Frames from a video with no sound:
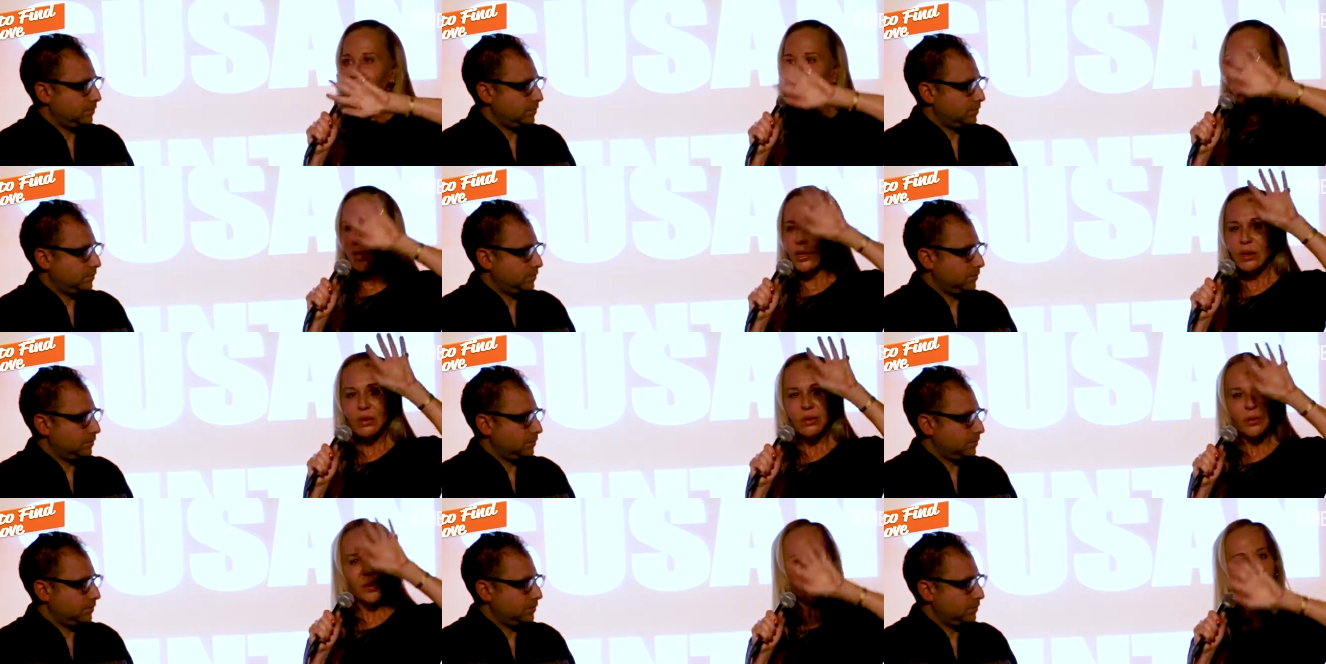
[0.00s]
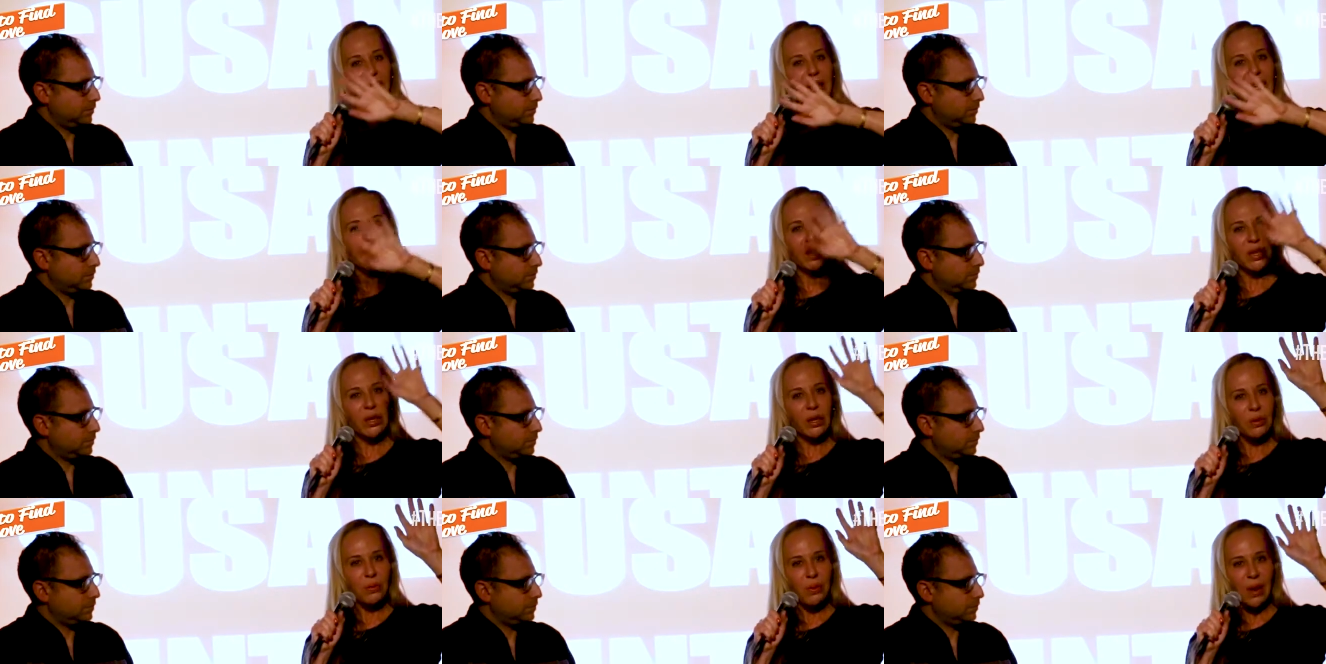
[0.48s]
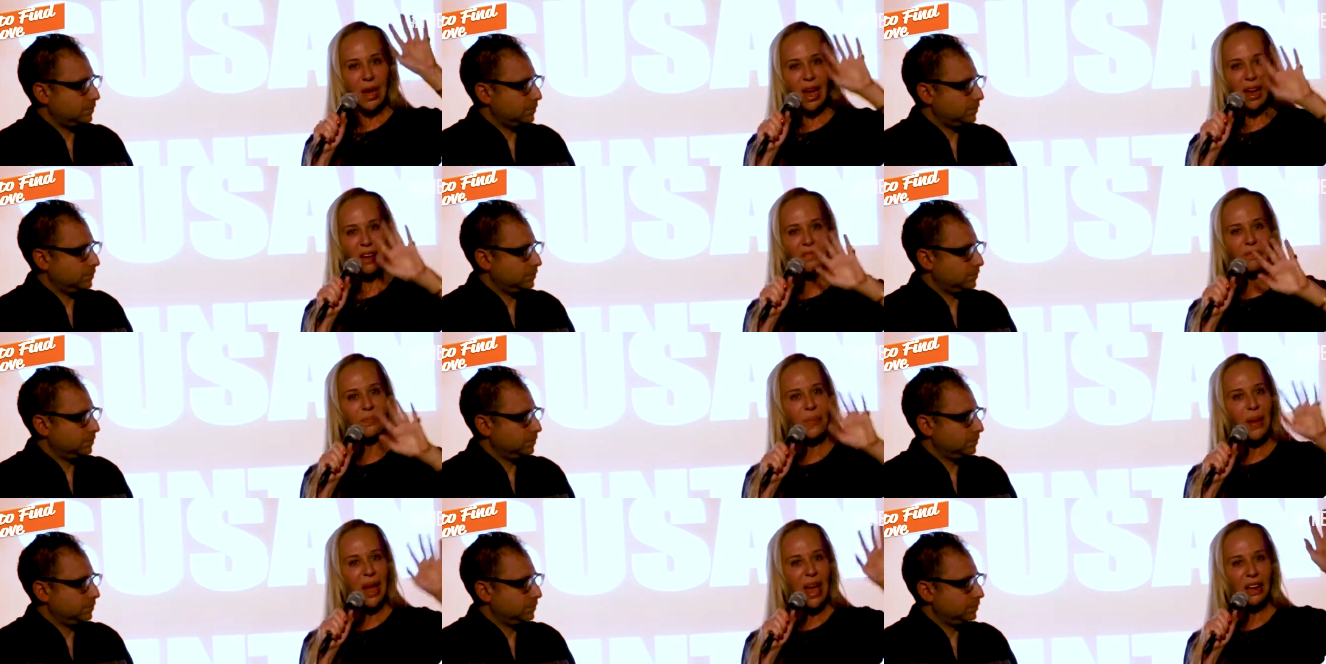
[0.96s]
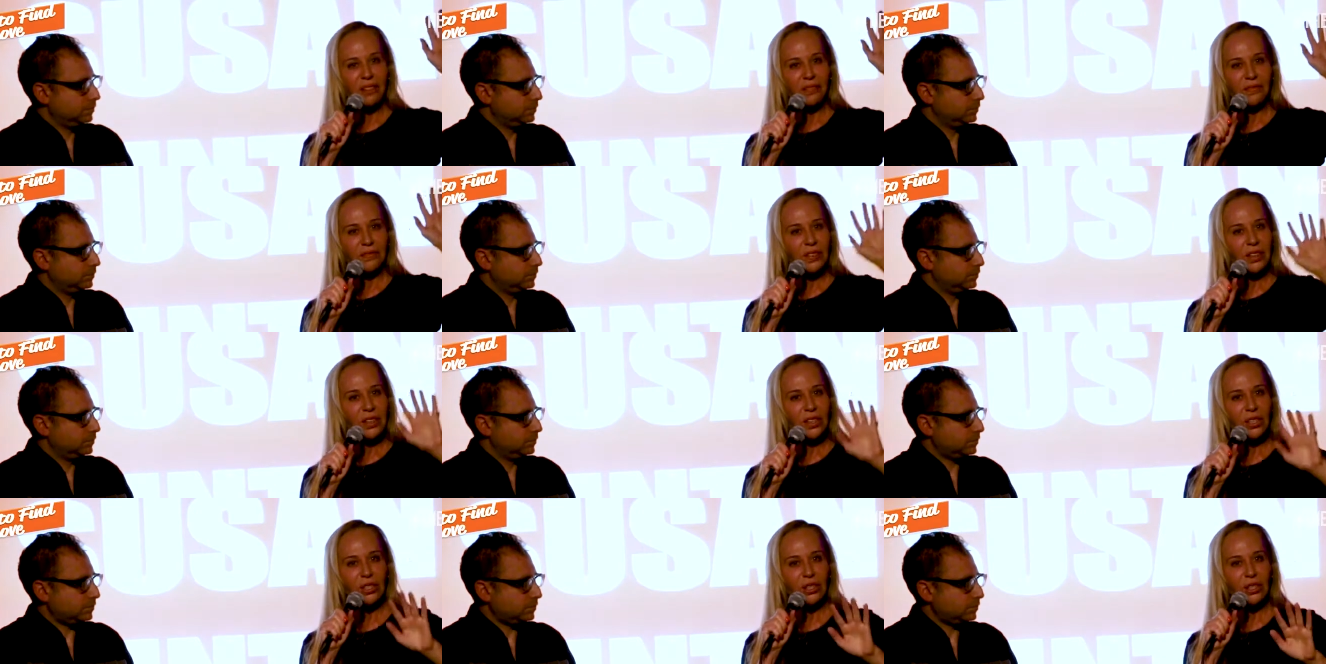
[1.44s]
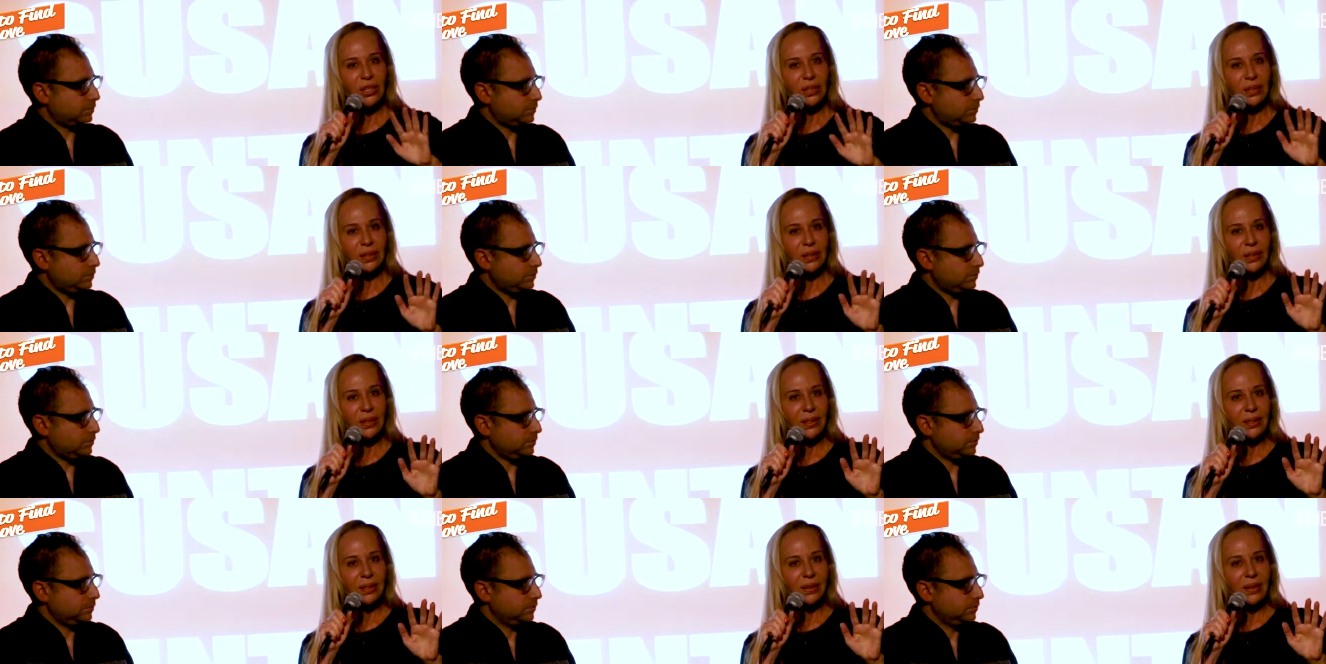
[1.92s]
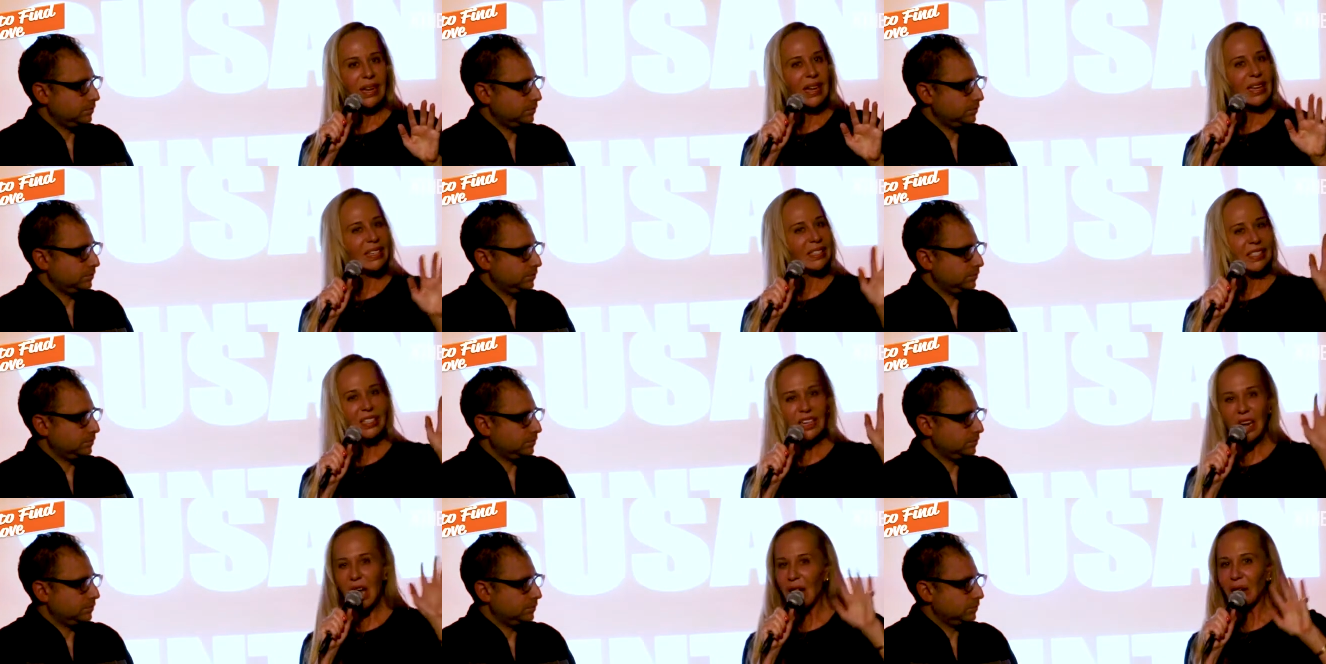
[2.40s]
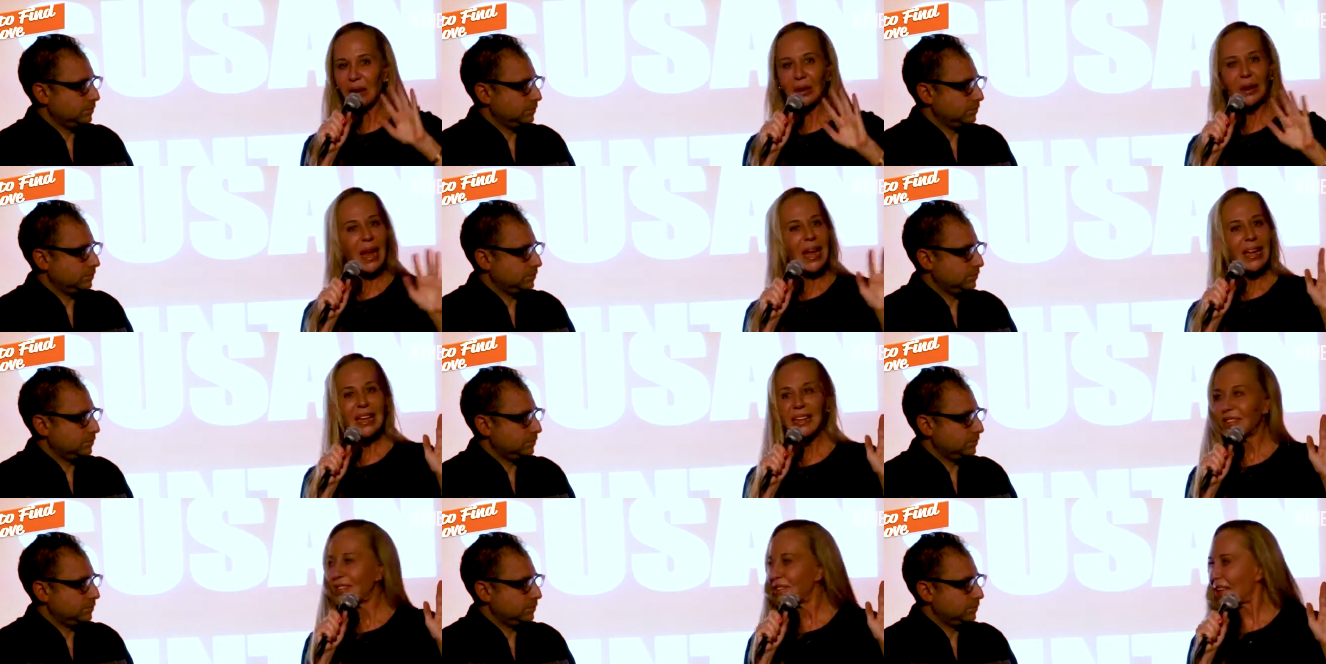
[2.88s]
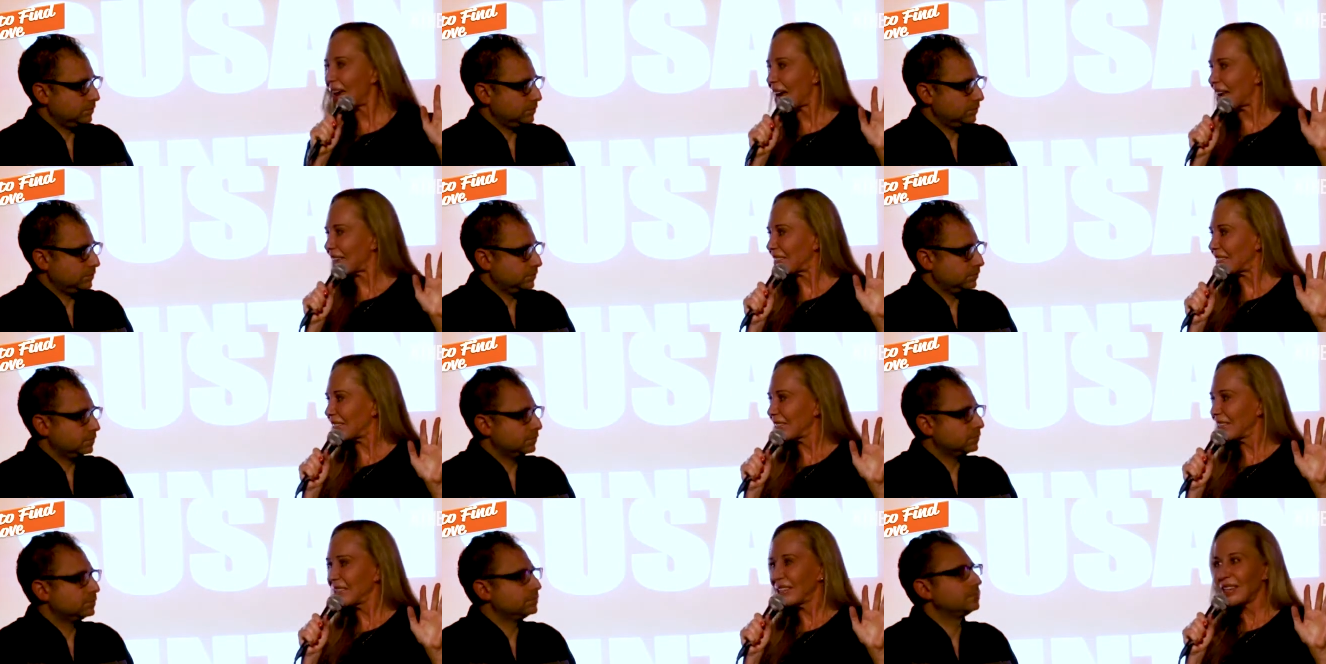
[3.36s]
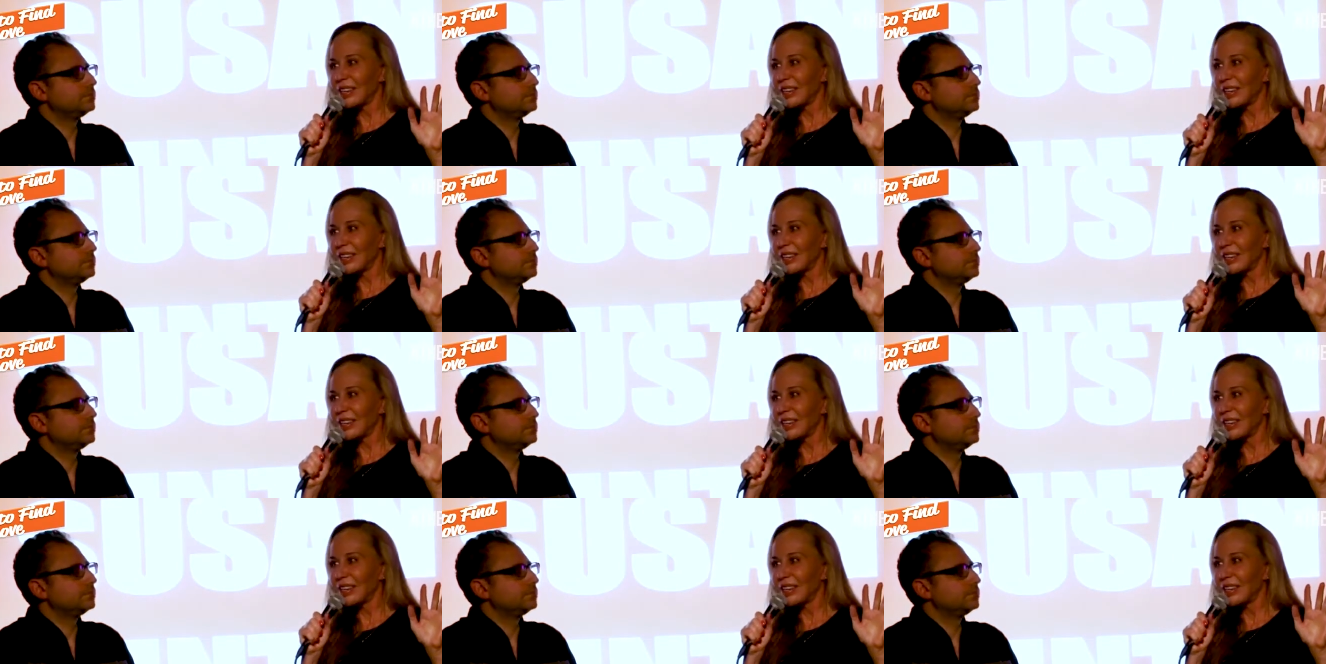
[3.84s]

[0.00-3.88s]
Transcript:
Speaker 1: you think you have bad vision. It's not like that.